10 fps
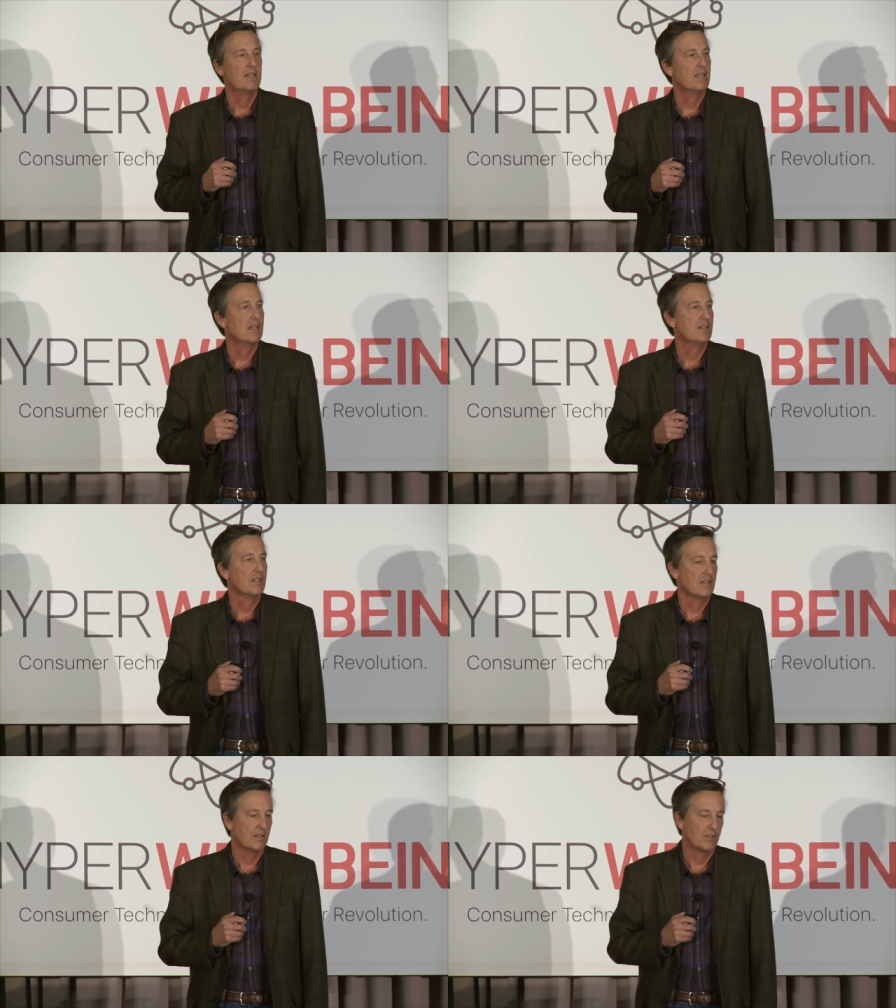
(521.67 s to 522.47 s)
and
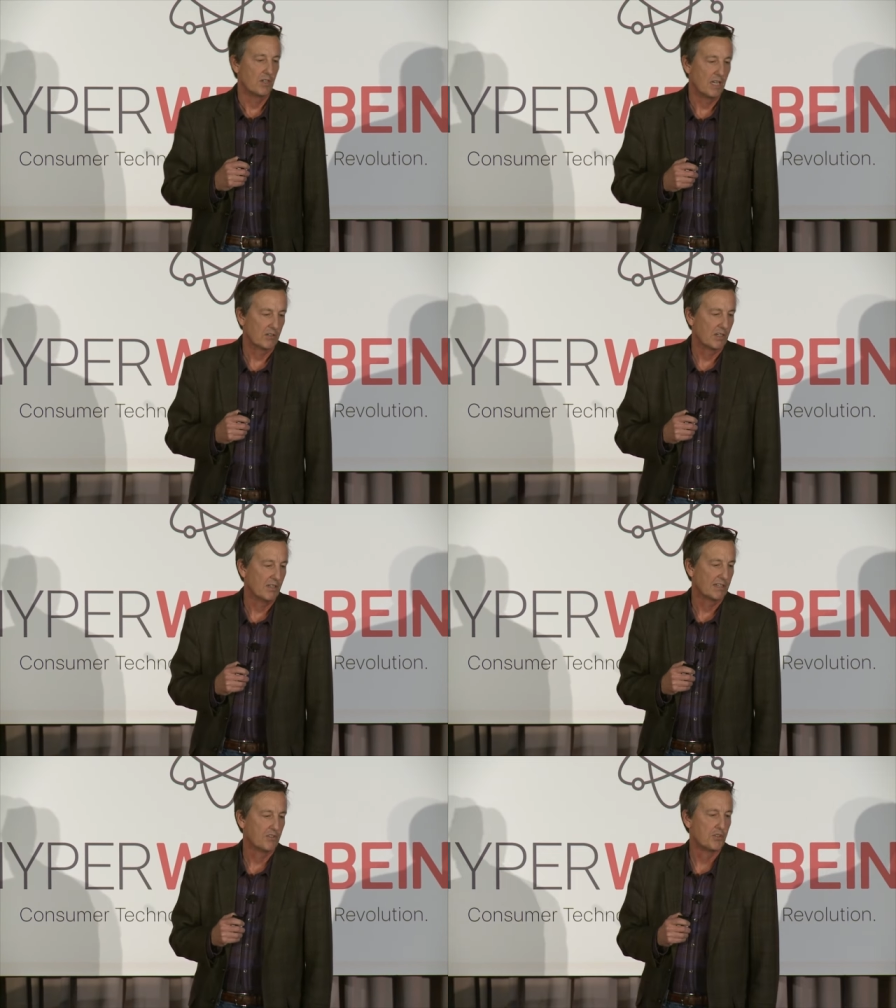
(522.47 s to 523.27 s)
uh,
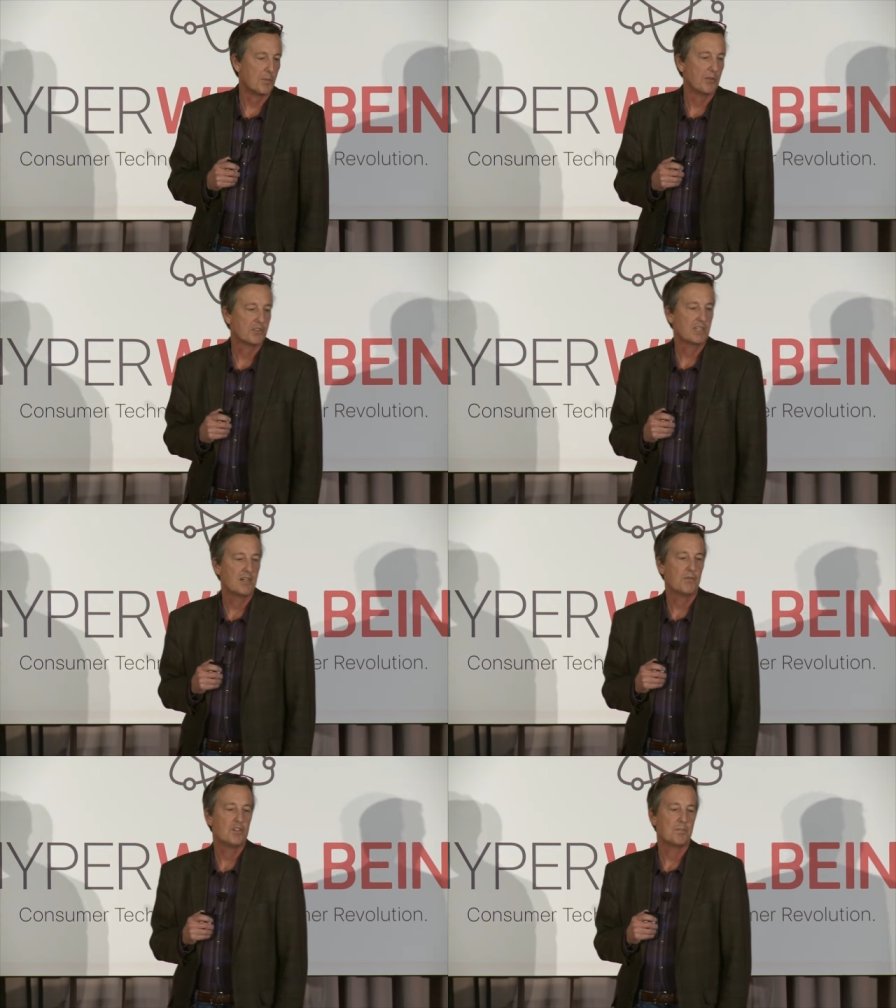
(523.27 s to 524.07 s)
electrodermal
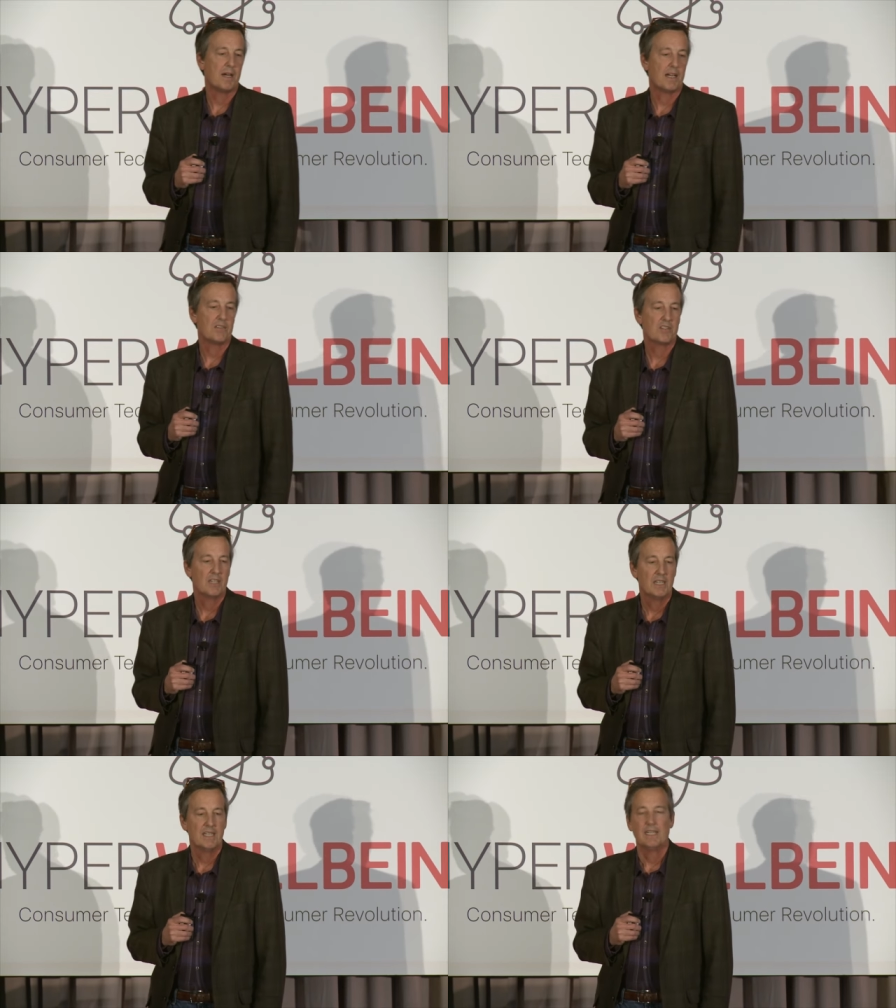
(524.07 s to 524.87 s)
skin response
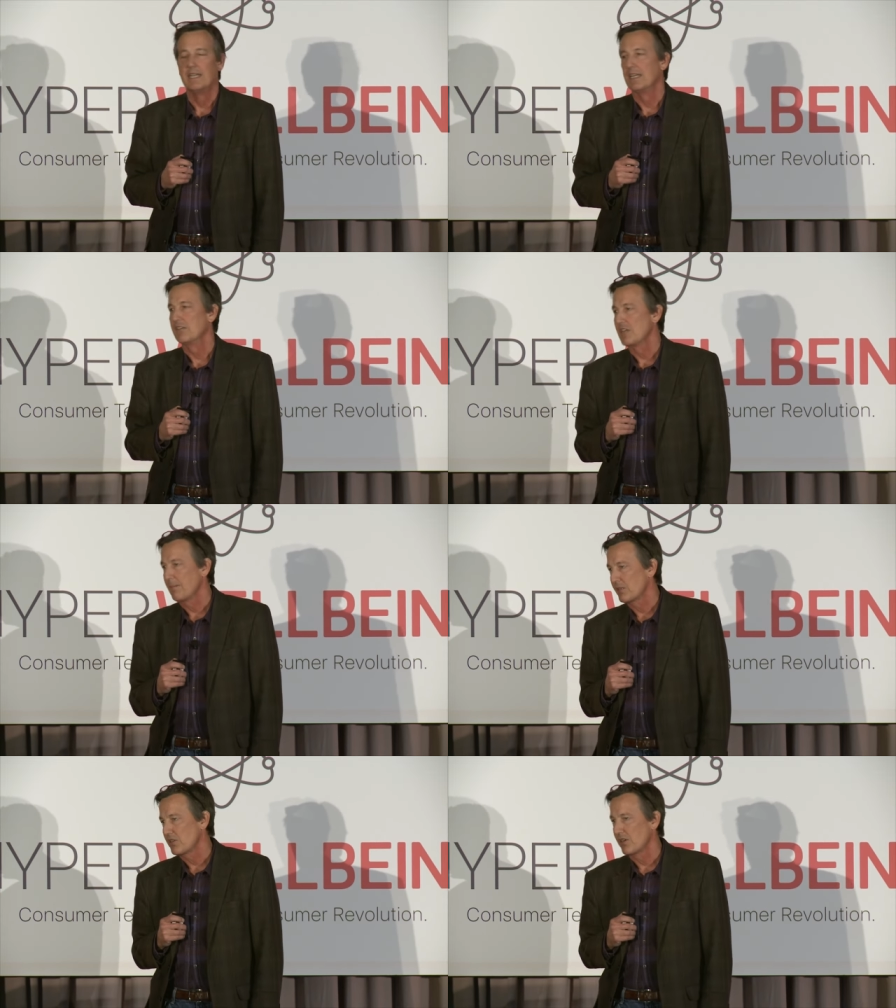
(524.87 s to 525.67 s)
and
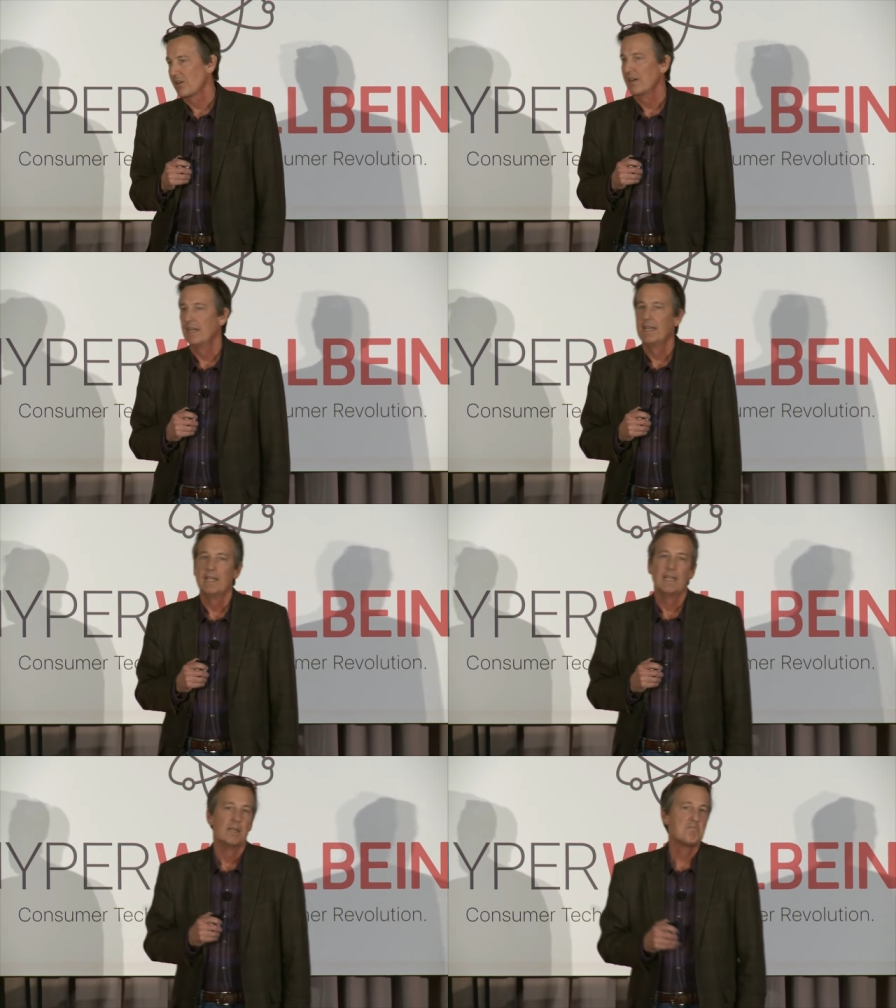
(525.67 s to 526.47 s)
temperature,
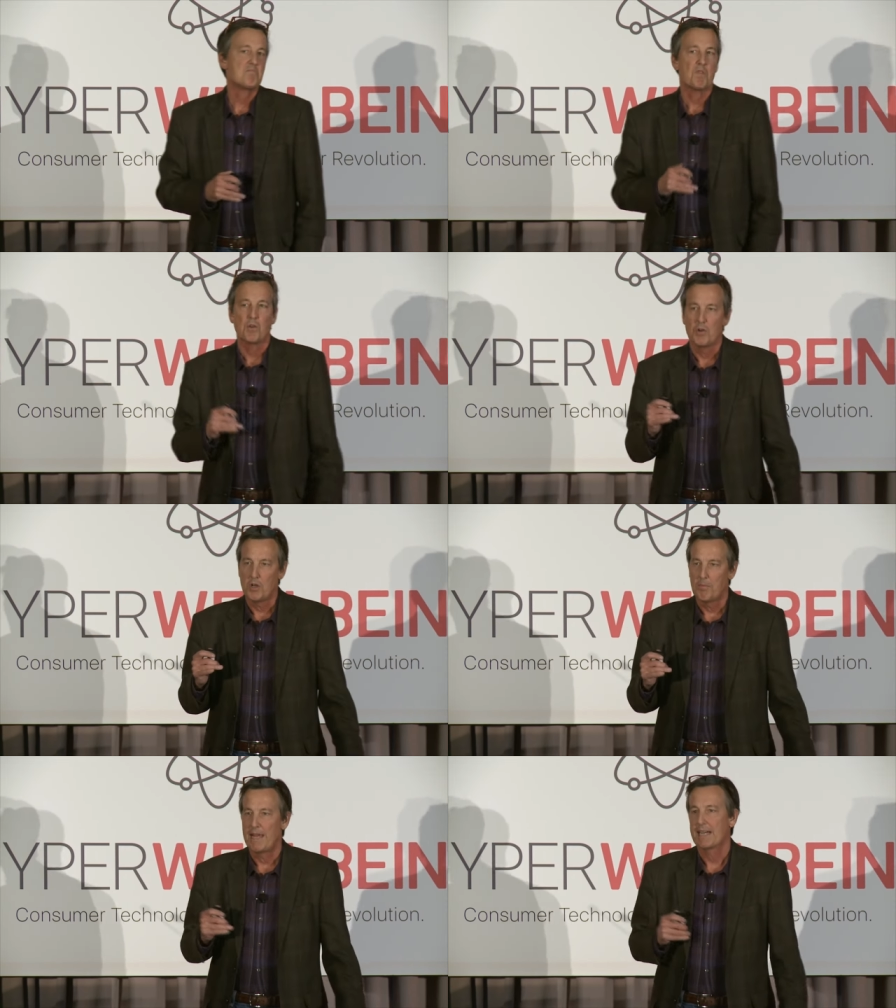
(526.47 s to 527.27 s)

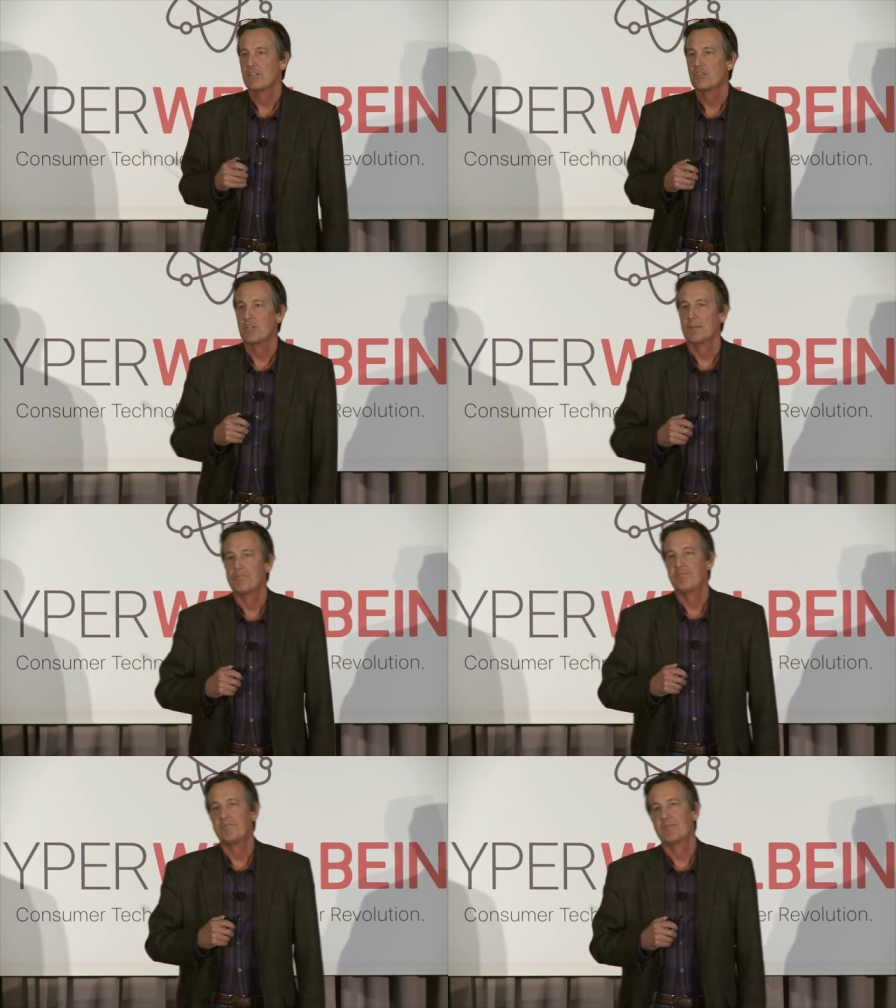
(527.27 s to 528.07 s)
all packaged up